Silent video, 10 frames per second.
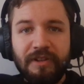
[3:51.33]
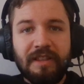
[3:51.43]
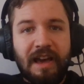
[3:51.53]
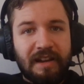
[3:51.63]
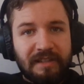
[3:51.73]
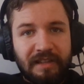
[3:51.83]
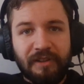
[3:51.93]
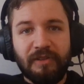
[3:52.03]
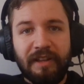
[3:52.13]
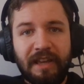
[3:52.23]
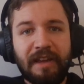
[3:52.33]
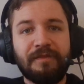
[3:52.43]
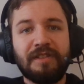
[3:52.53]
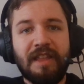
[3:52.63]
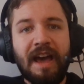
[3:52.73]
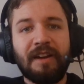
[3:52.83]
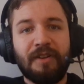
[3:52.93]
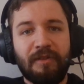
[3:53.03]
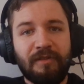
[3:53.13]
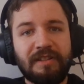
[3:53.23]
that essentially gives that
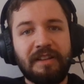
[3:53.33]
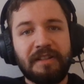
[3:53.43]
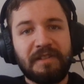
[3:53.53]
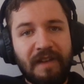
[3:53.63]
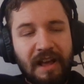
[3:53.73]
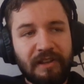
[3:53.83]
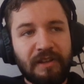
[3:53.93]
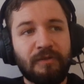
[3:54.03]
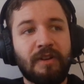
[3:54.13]
currency its value.